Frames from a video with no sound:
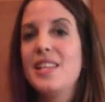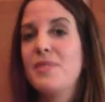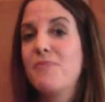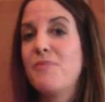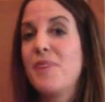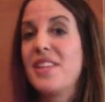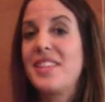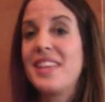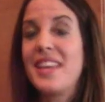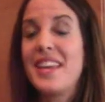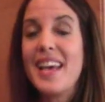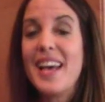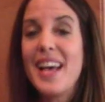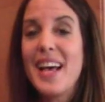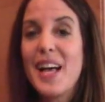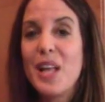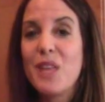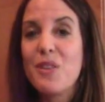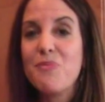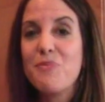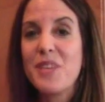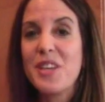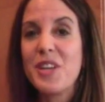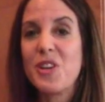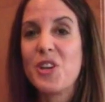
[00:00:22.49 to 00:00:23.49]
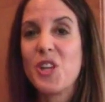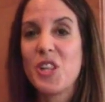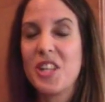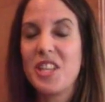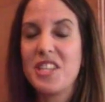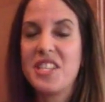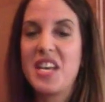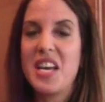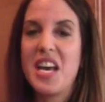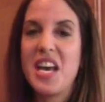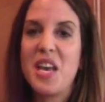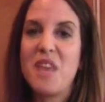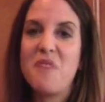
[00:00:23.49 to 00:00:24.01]
but they help me all the
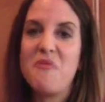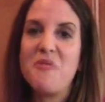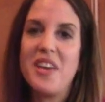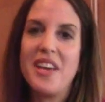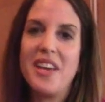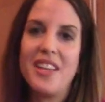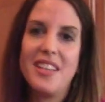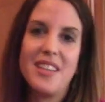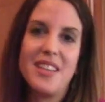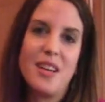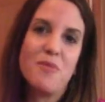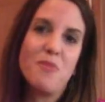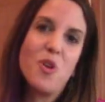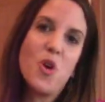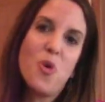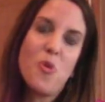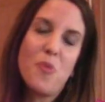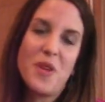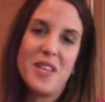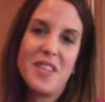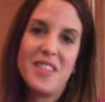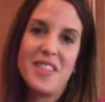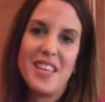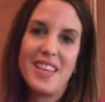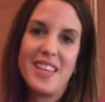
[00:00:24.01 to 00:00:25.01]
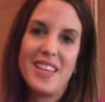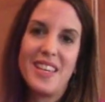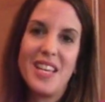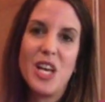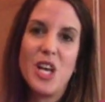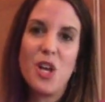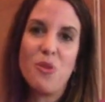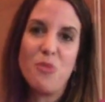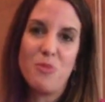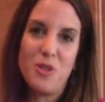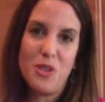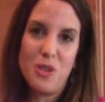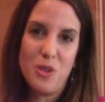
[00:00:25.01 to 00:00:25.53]
time, and I'm hoping they can
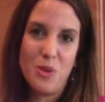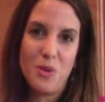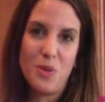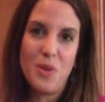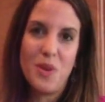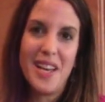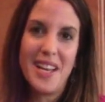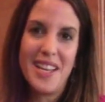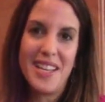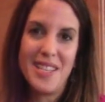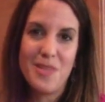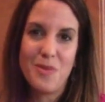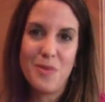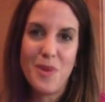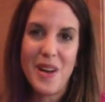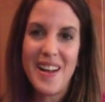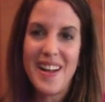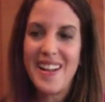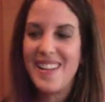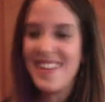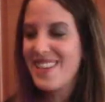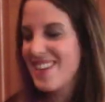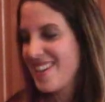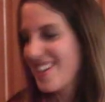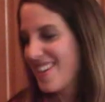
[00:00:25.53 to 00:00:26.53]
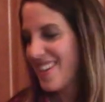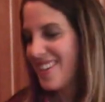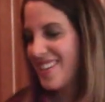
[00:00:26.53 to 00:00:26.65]
help you as well.